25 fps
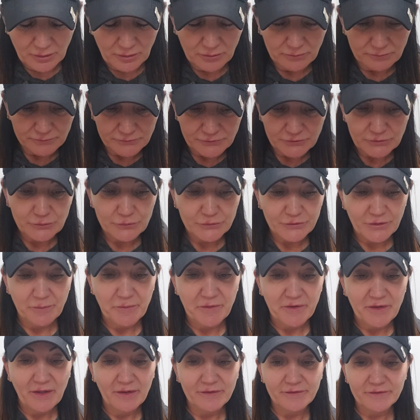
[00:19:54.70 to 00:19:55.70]
do some of
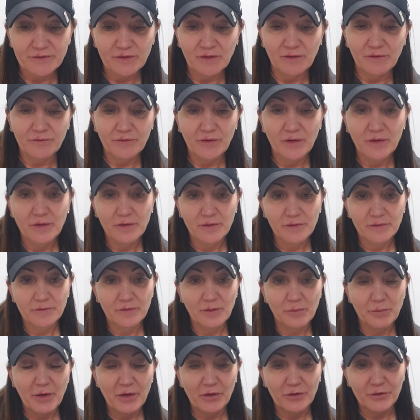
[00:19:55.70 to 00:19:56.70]
that stuff, the
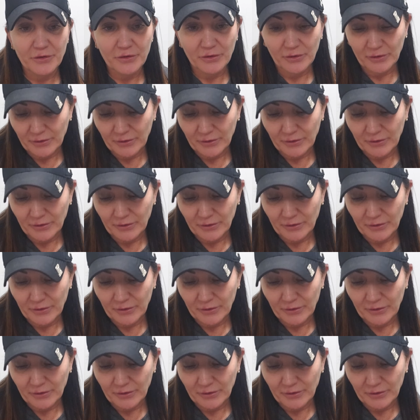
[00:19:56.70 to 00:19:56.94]
better you're going to